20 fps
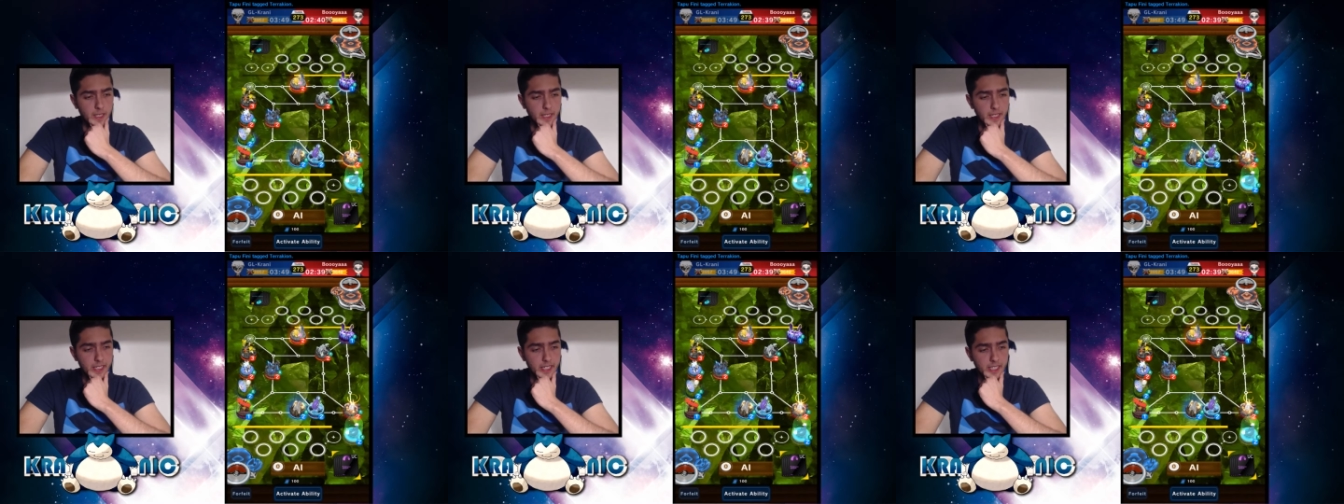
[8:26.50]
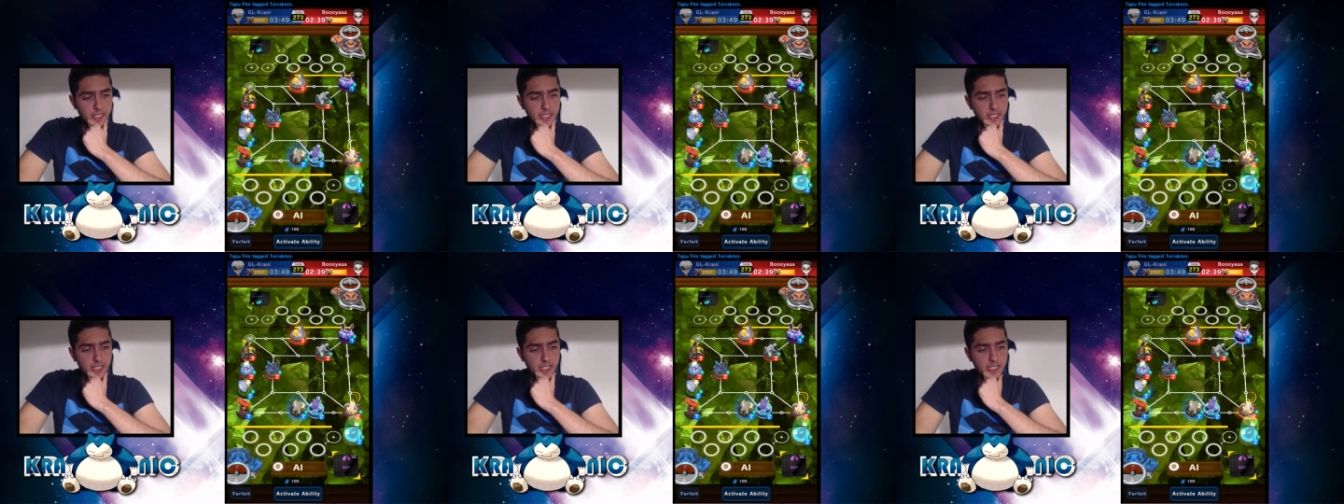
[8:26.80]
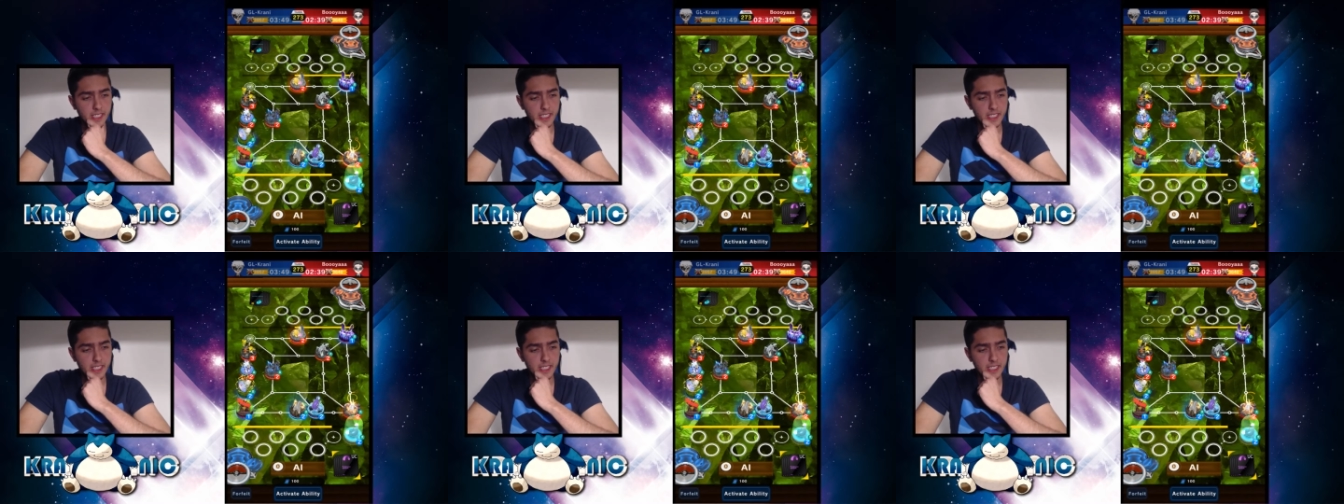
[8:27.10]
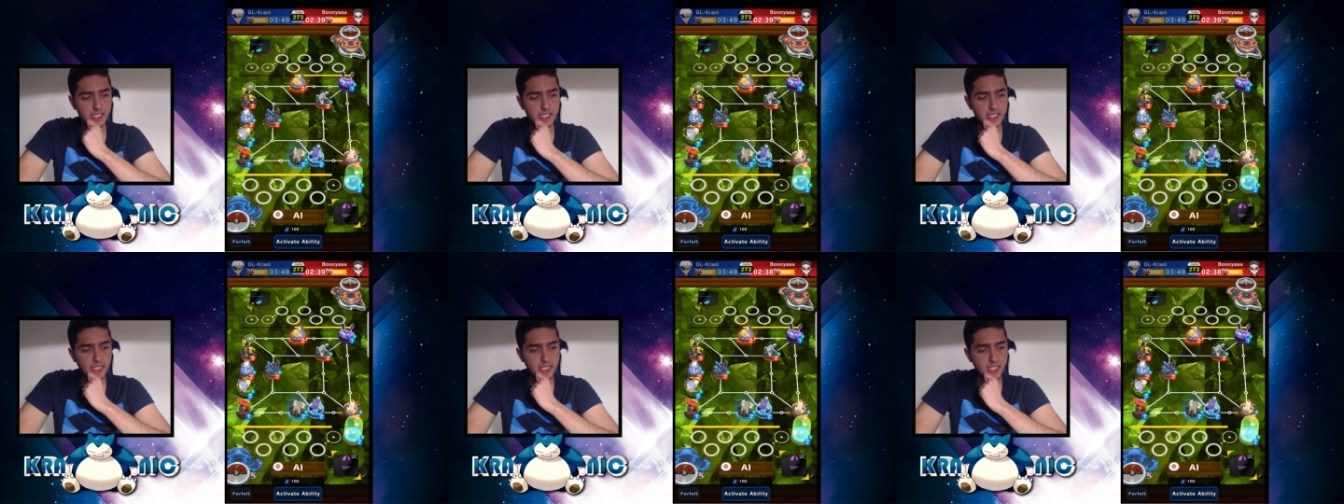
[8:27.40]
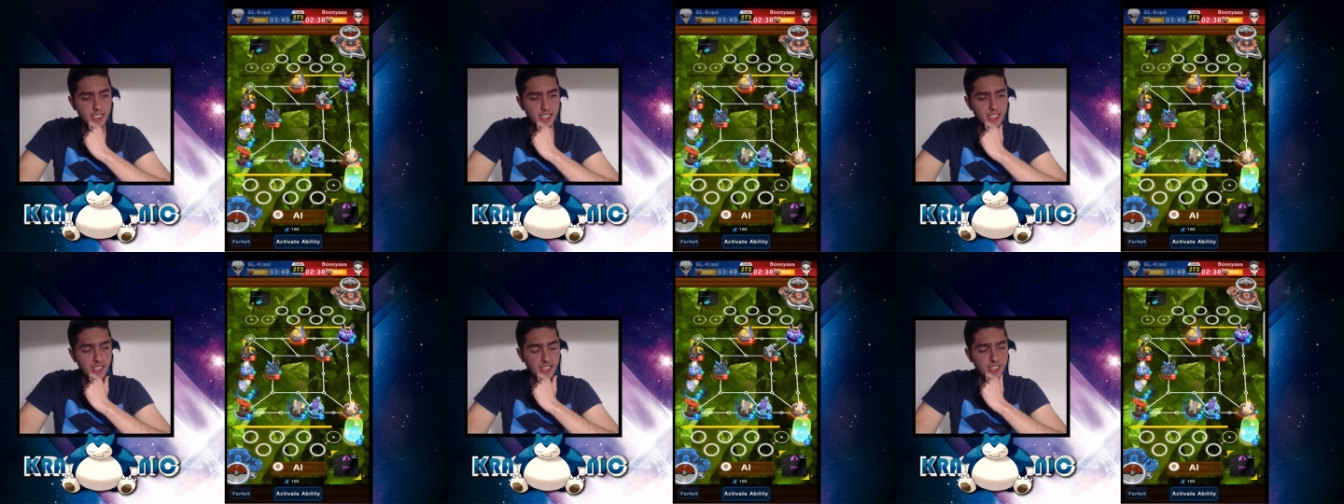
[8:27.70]
and
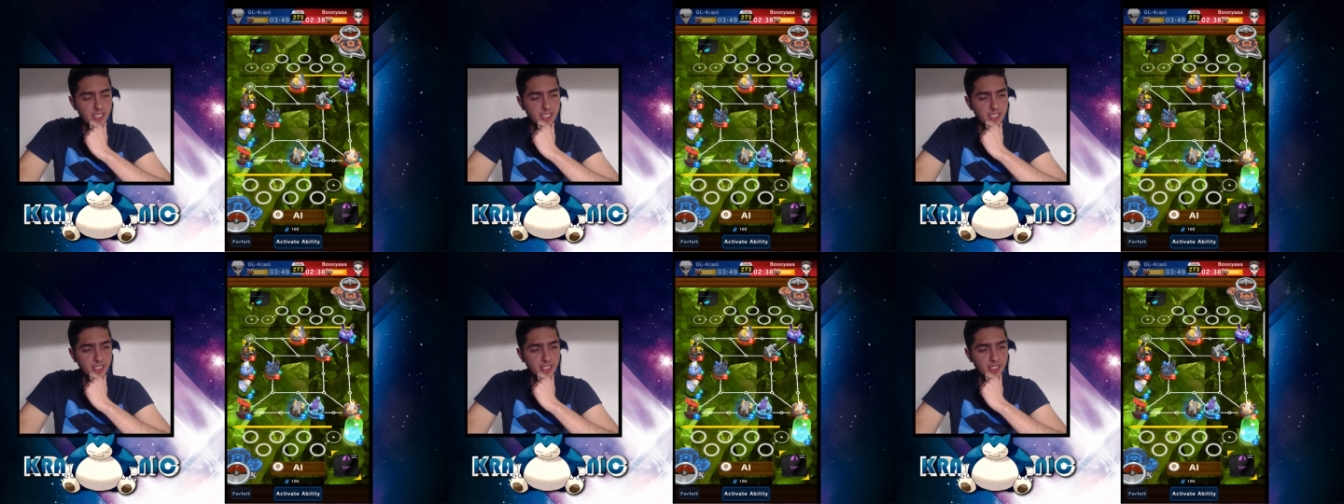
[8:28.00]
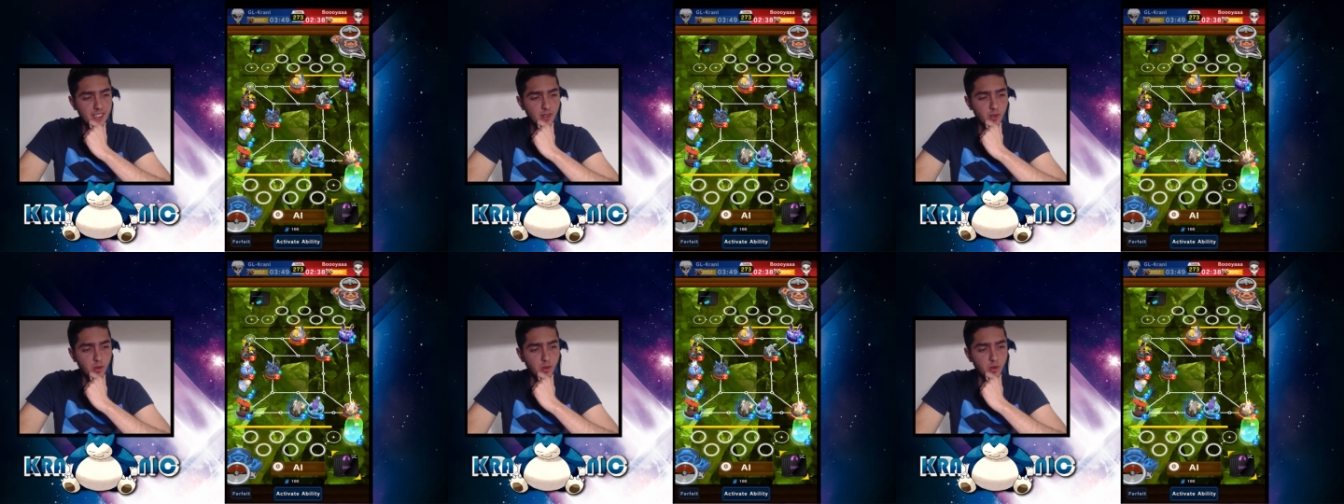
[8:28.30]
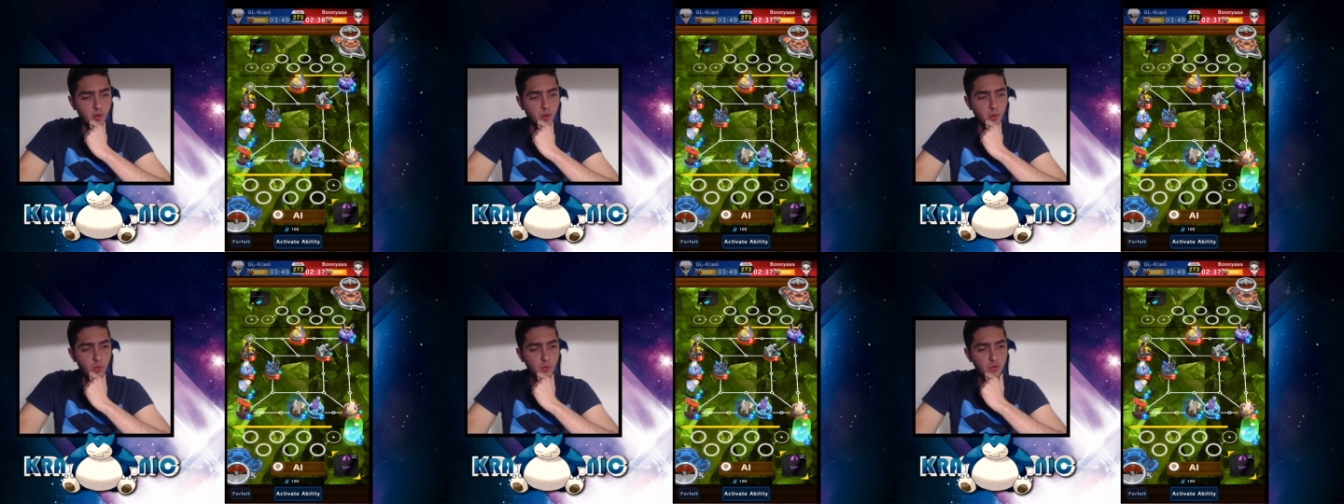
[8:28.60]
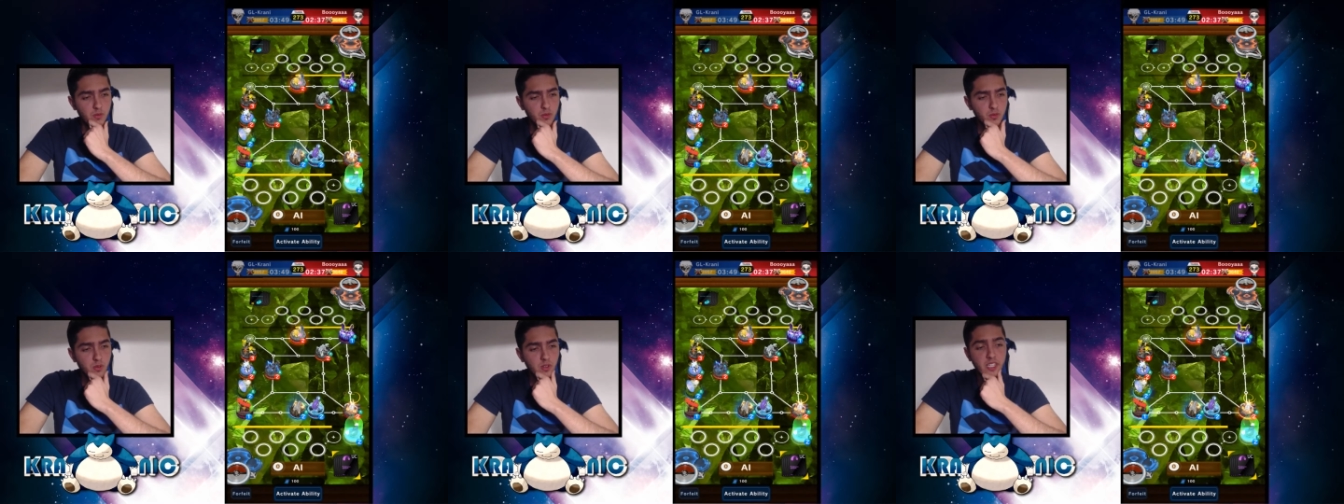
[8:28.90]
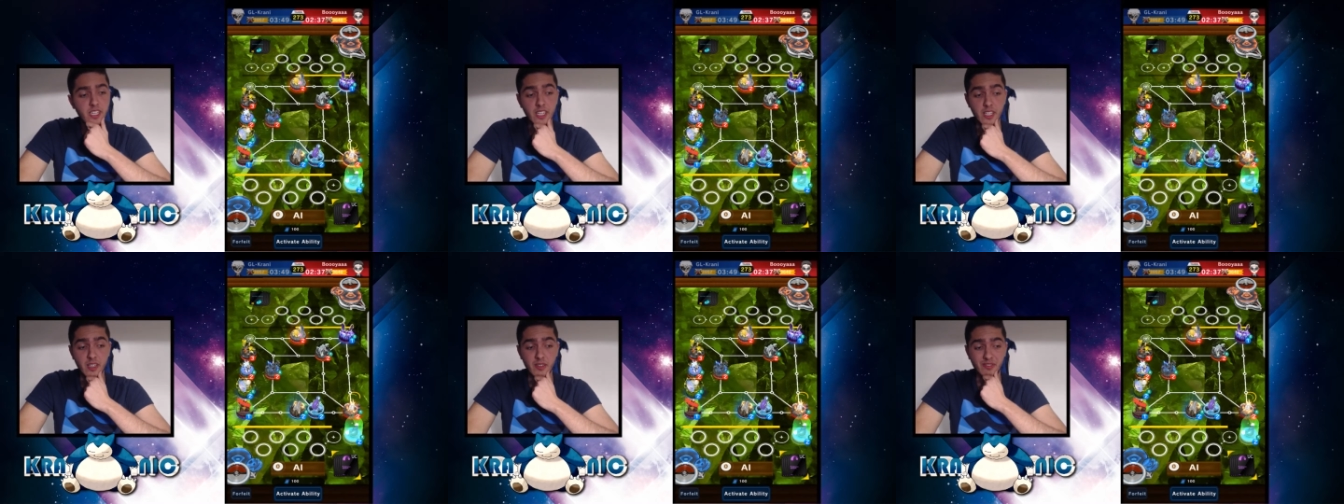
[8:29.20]

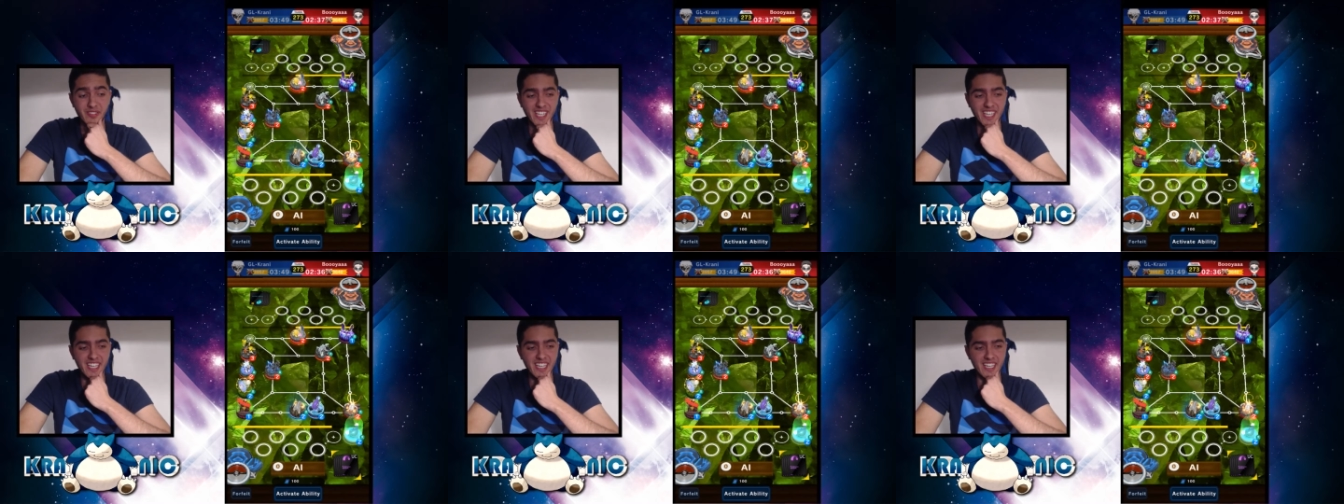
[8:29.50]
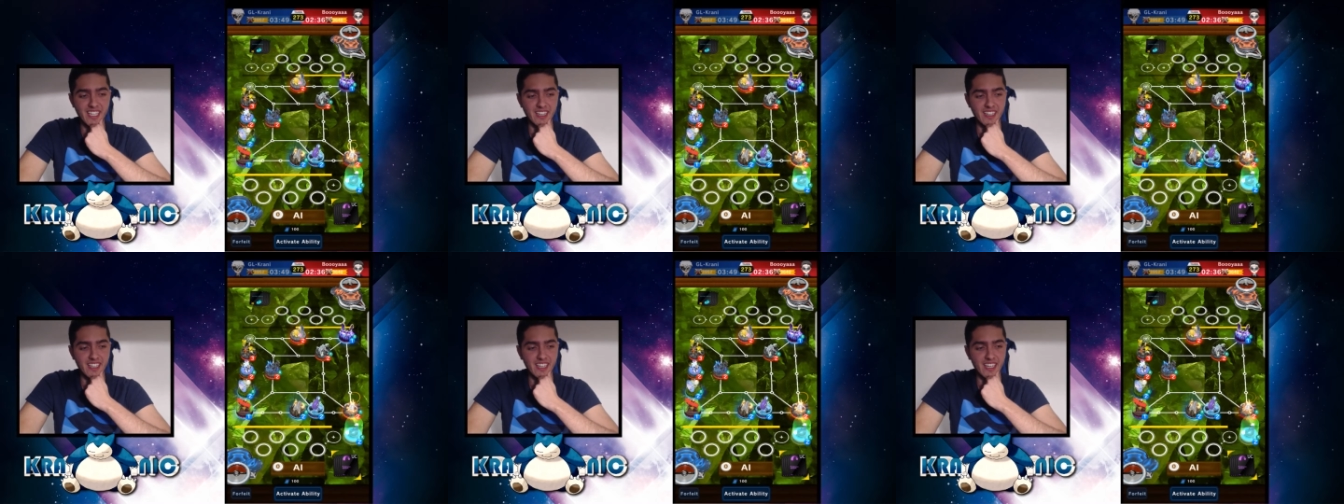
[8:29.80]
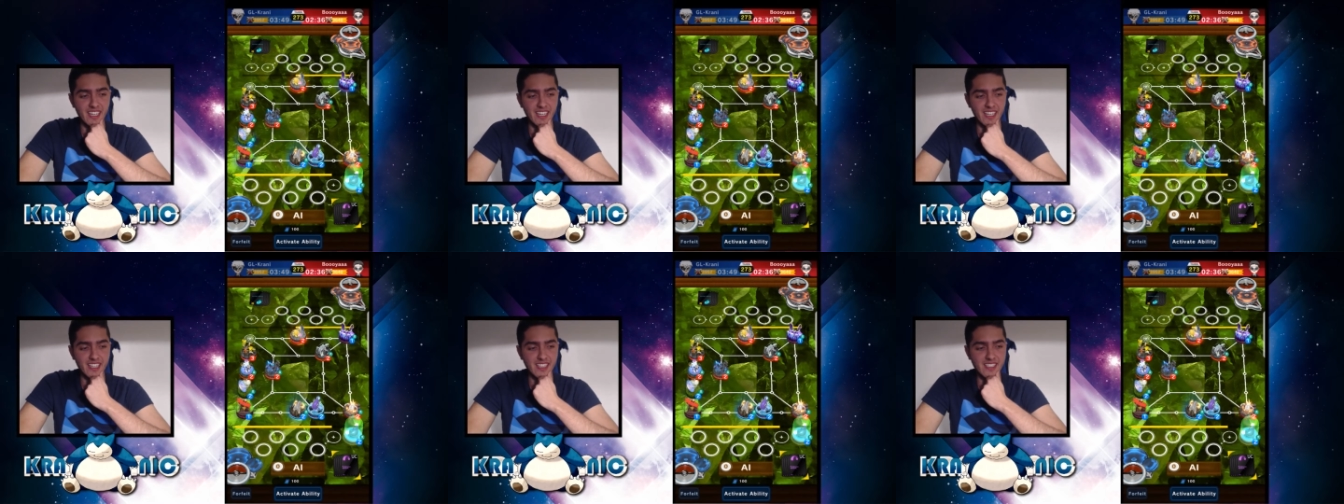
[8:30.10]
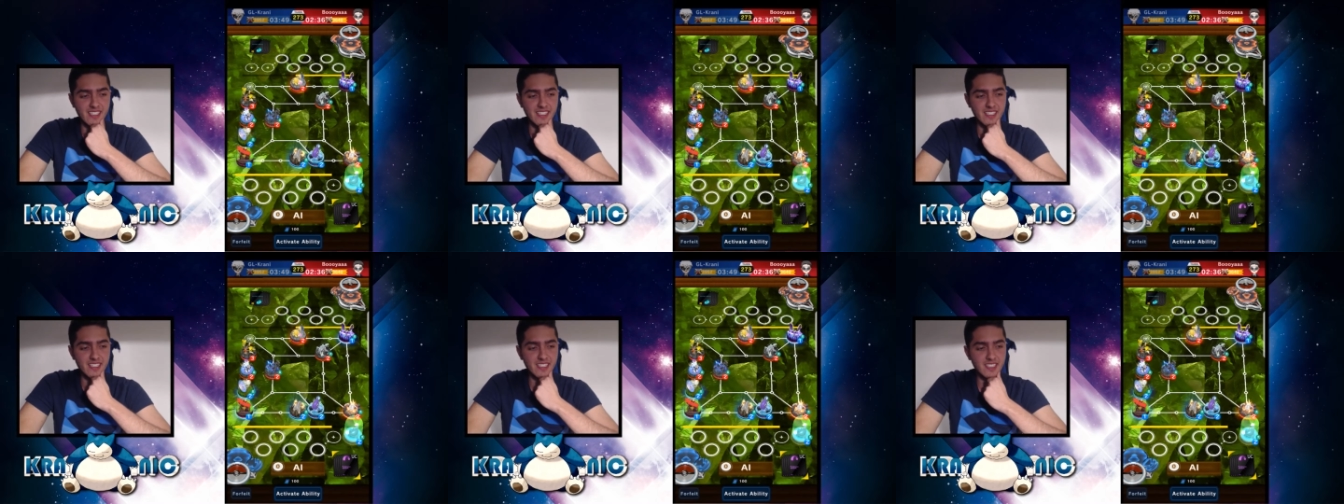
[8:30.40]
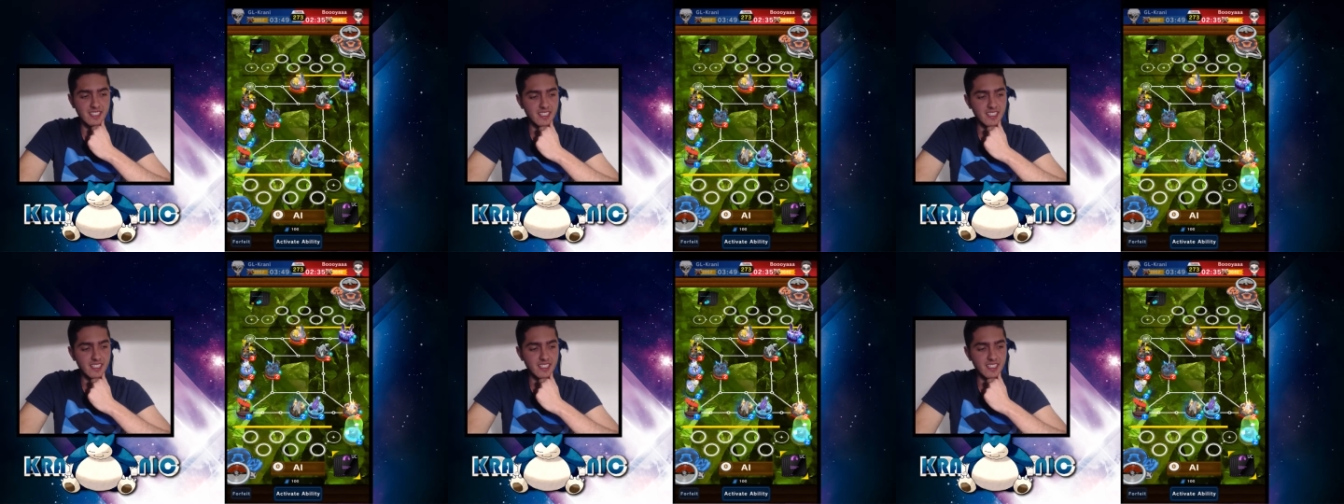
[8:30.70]
hopefully if he attacks